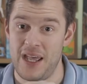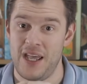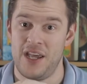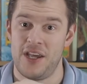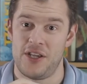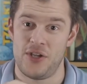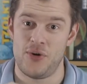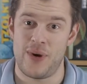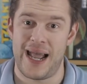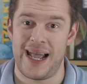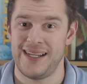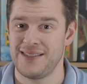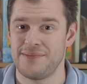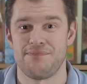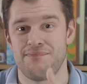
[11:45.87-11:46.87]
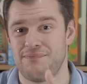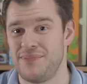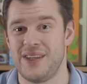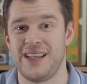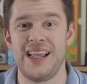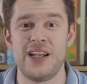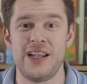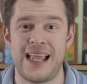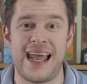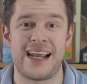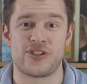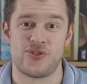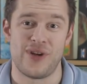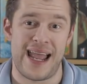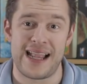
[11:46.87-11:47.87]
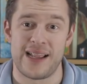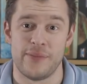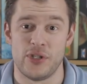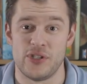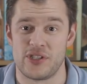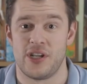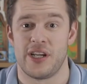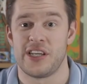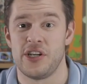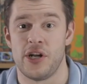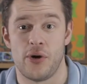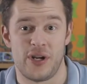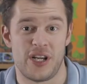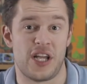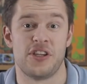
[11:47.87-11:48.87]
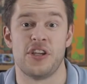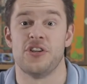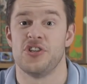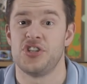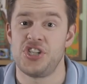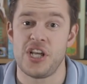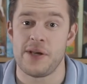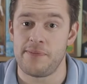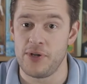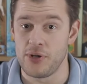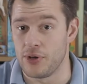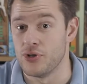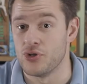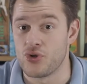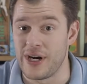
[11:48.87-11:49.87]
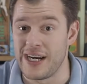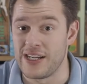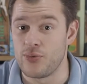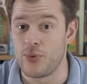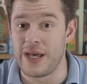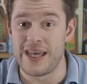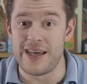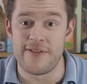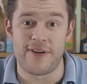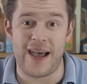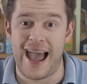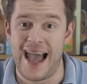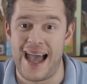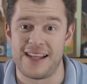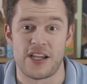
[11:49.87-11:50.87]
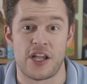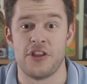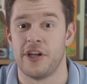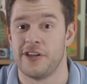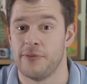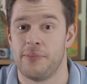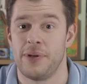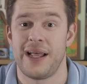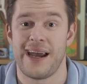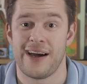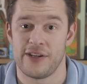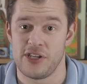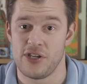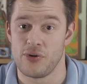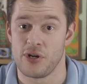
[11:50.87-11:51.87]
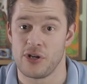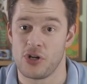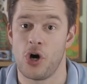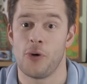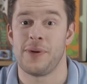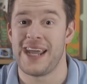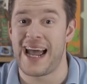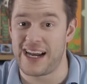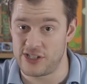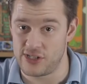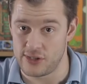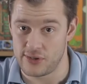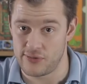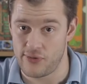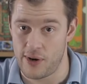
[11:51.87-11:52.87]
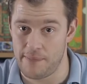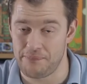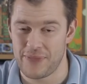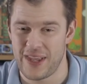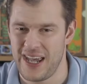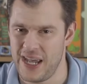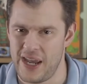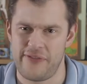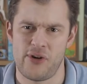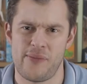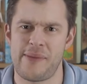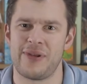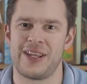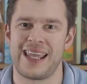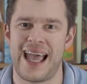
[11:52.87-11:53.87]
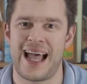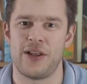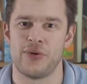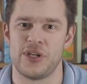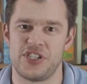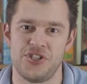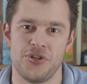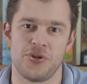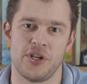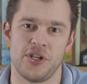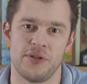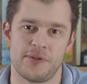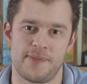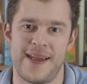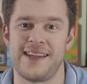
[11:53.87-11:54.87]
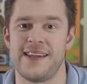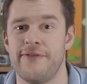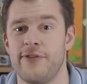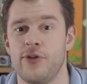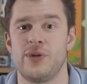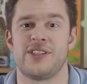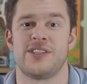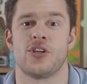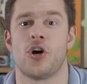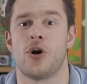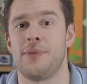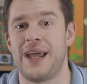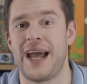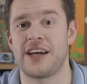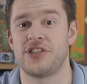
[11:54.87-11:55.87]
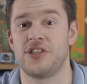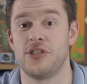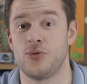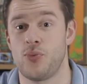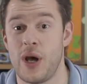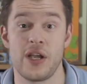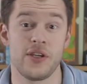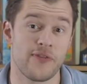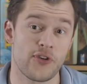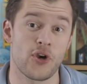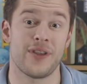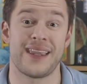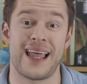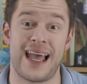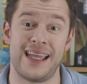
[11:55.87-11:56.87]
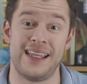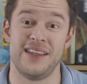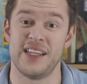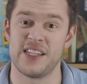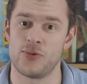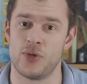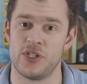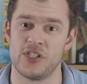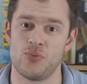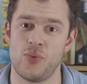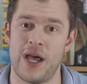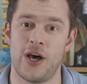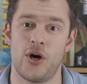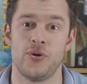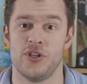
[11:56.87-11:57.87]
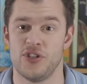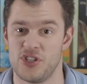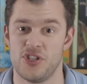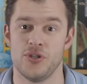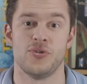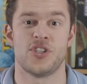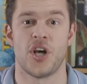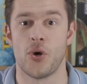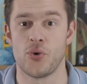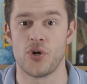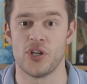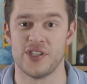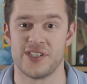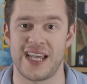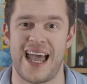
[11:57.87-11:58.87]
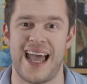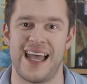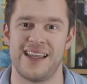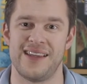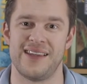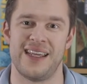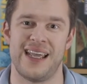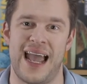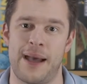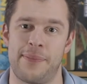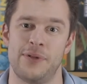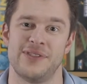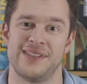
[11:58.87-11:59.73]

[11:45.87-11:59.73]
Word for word: You add little extra elements like, you know, another ship you can trade with and another player that you can copy actions from. If you remember the Gallerist, you can spend influence to copy actions. Well, you've got that in this one as well. You just use tokens and it happens